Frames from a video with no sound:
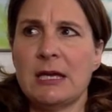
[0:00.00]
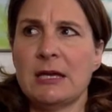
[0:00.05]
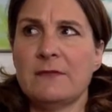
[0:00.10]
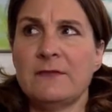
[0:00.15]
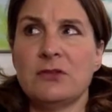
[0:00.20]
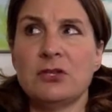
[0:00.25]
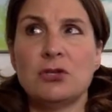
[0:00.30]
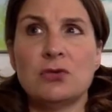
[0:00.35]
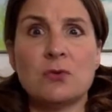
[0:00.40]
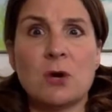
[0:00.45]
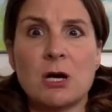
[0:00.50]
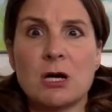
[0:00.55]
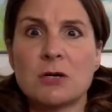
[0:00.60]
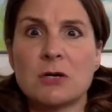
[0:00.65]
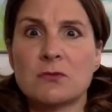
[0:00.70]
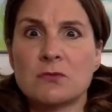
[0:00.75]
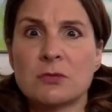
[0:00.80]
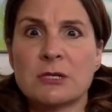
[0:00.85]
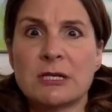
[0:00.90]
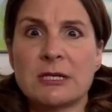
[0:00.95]
if you are
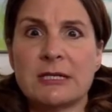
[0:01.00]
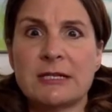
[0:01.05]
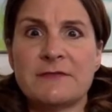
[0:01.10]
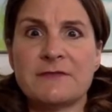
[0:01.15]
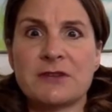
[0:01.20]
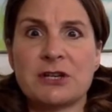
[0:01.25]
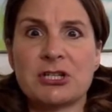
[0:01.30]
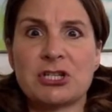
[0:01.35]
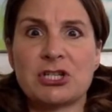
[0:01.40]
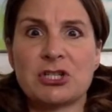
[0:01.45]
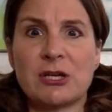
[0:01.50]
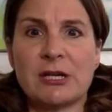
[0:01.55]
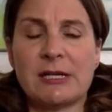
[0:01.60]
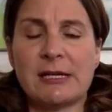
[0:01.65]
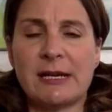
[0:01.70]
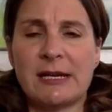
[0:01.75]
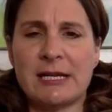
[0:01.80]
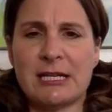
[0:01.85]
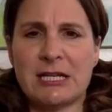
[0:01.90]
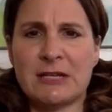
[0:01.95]
really
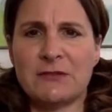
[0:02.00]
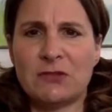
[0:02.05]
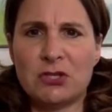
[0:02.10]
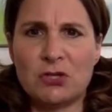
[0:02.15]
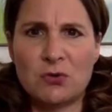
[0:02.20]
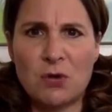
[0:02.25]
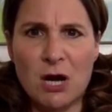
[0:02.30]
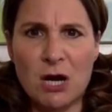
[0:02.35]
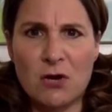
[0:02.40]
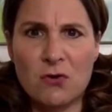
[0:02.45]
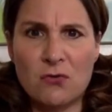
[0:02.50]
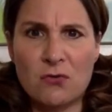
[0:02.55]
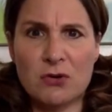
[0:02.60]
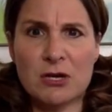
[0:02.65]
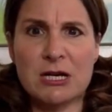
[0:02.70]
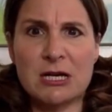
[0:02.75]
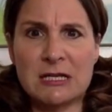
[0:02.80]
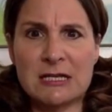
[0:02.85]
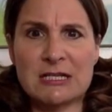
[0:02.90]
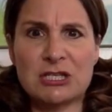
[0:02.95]
frustrated, if you are
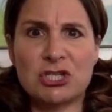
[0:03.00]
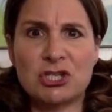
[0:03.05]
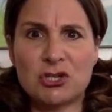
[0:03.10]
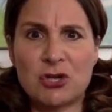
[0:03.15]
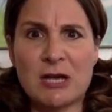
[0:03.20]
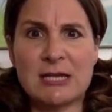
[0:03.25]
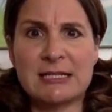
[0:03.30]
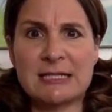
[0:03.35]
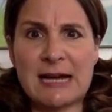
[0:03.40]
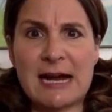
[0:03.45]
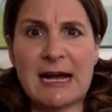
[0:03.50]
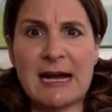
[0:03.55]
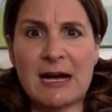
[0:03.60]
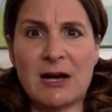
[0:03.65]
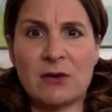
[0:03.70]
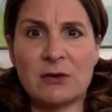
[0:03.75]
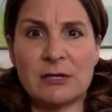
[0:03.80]
really stressed out,